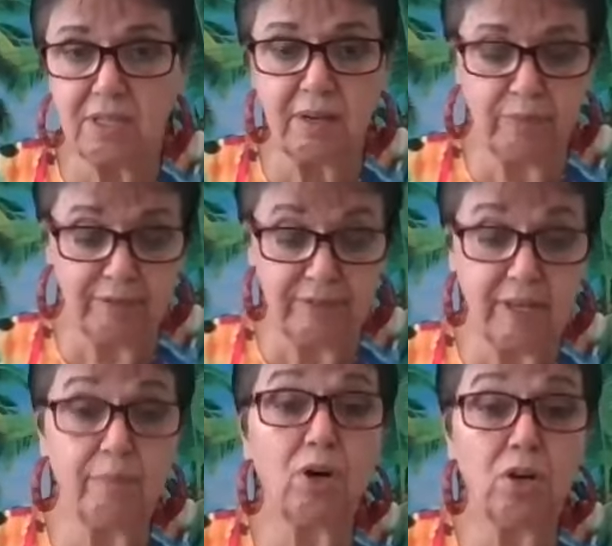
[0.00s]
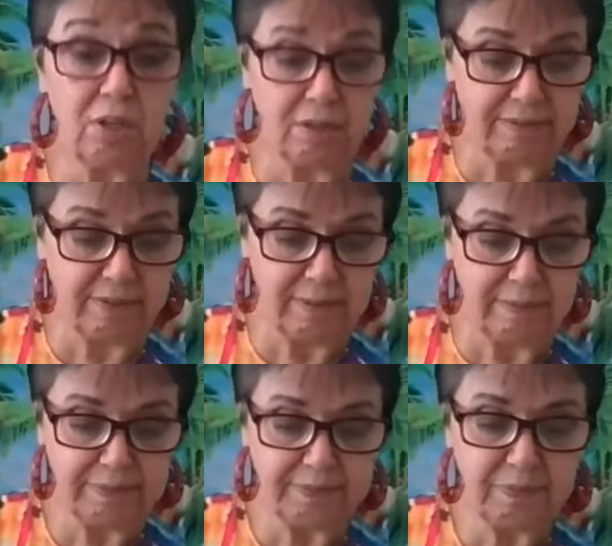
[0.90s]
some of them, all of
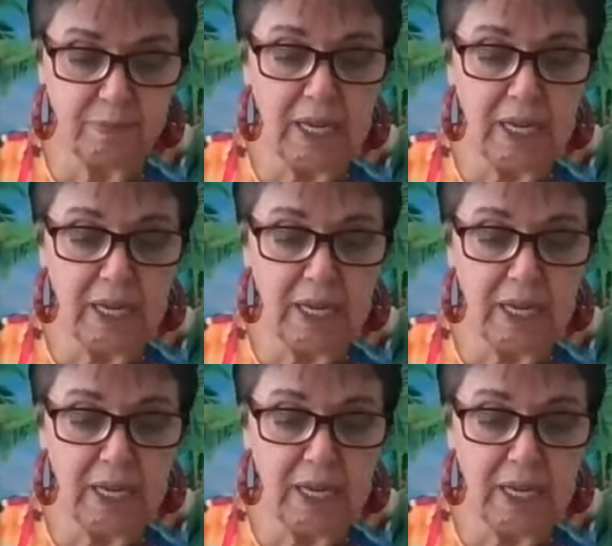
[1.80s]
them.